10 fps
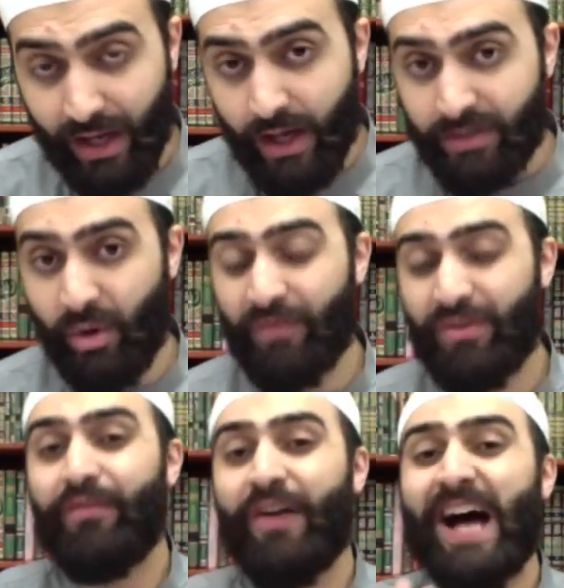So if the
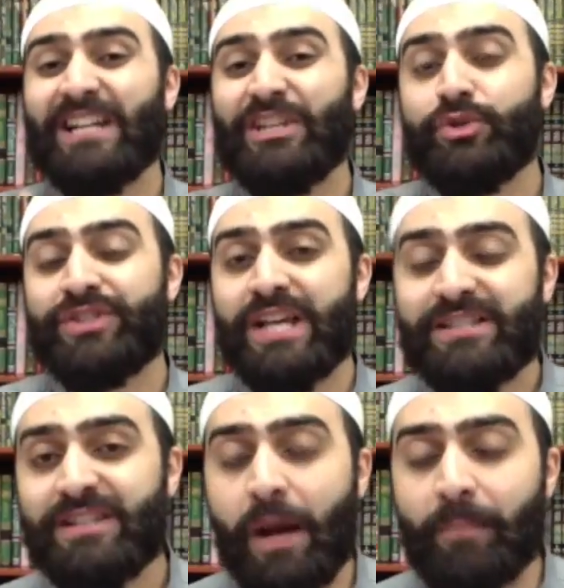value
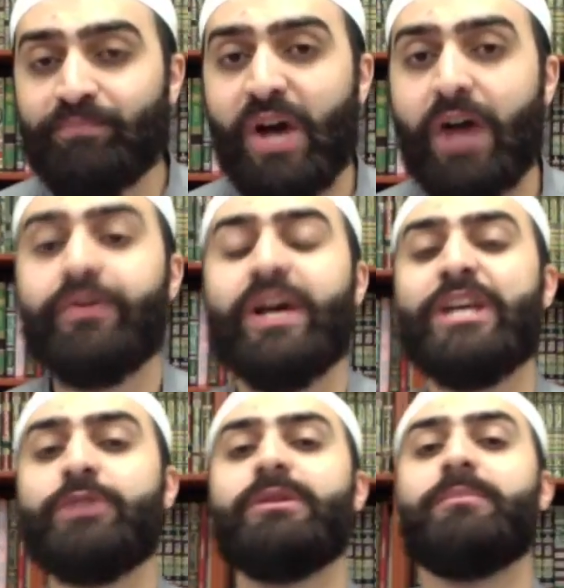system of a
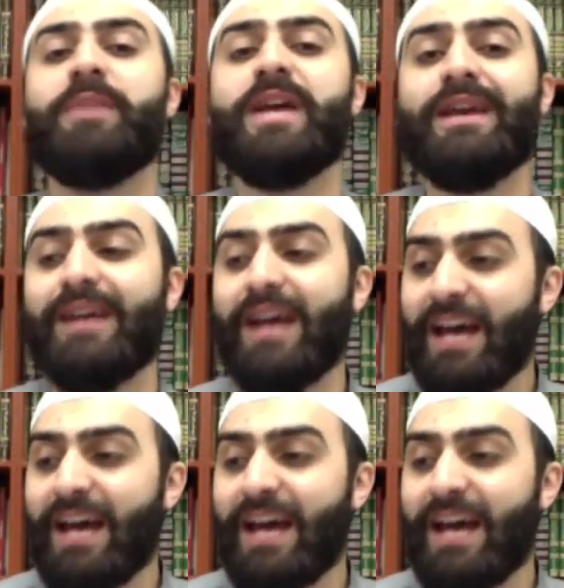human being